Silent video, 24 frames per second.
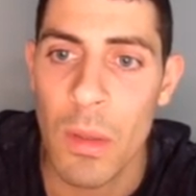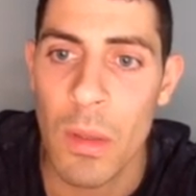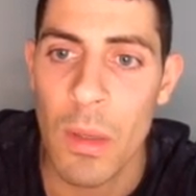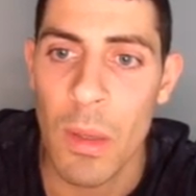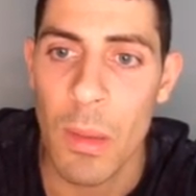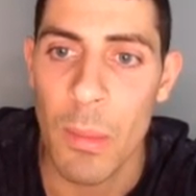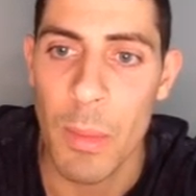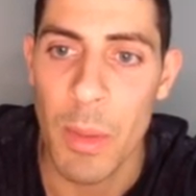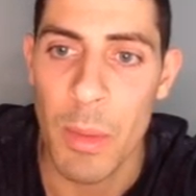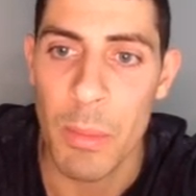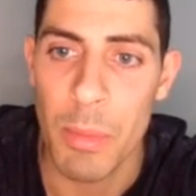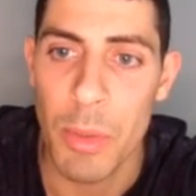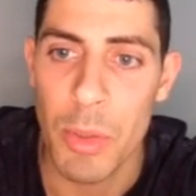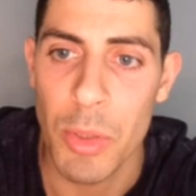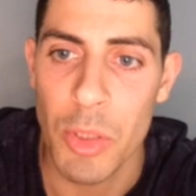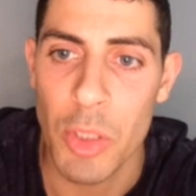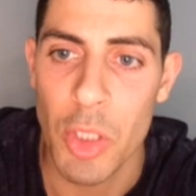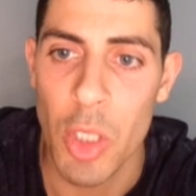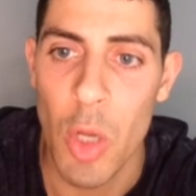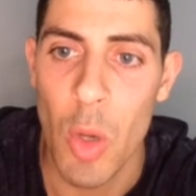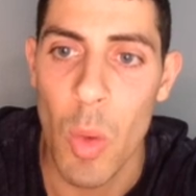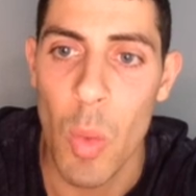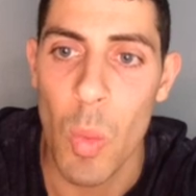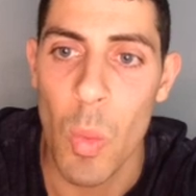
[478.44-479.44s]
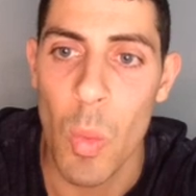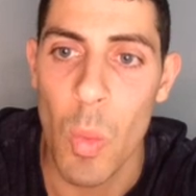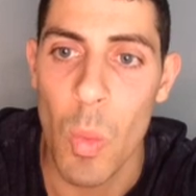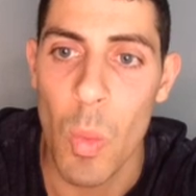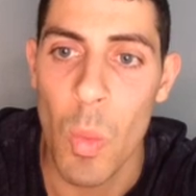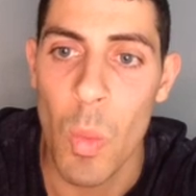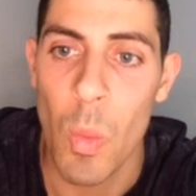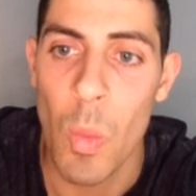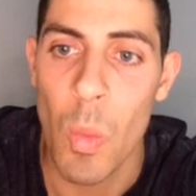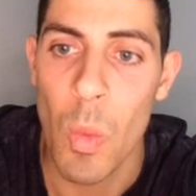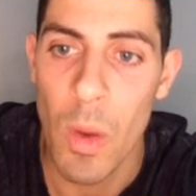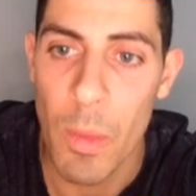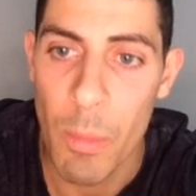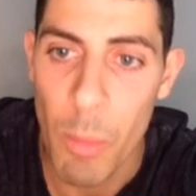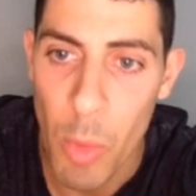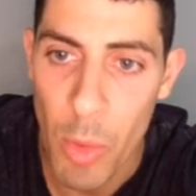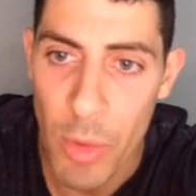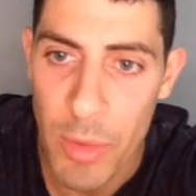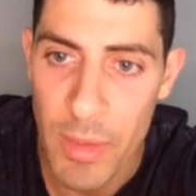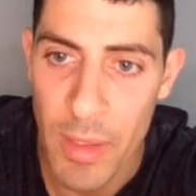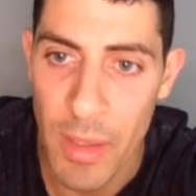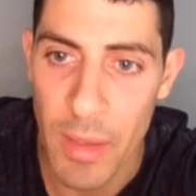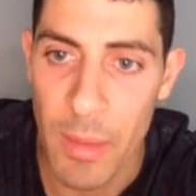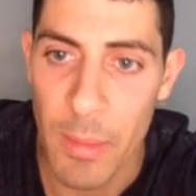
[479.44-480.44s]
I'm gonna push 1
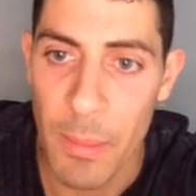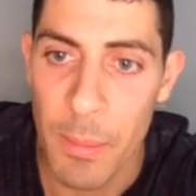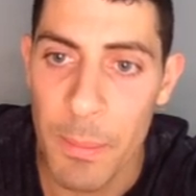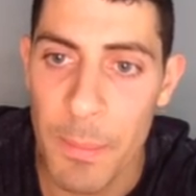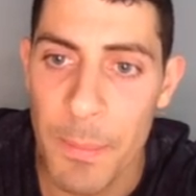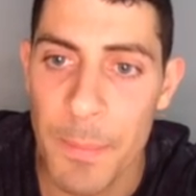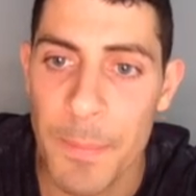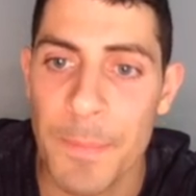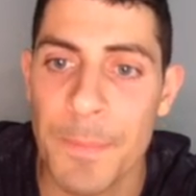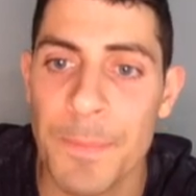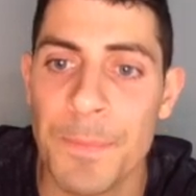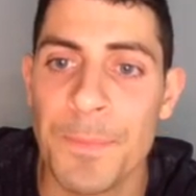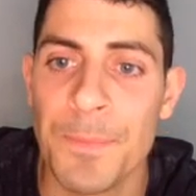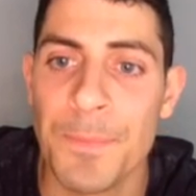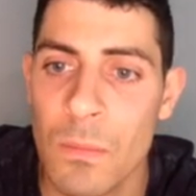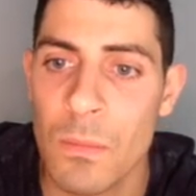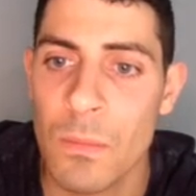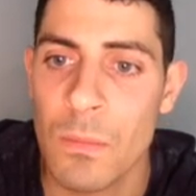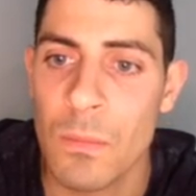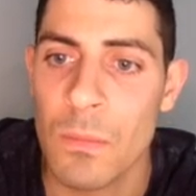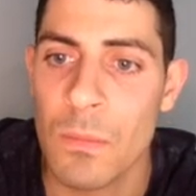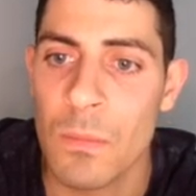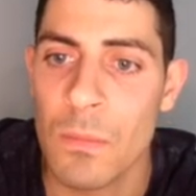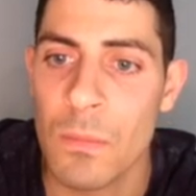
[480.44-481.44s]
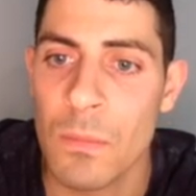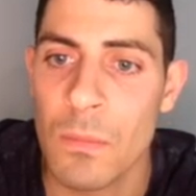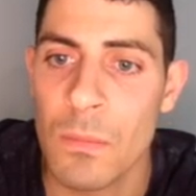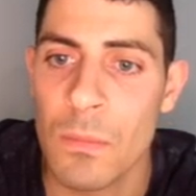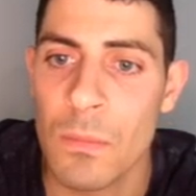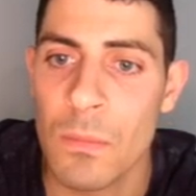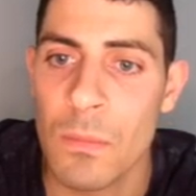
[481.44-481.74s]
more time. I'm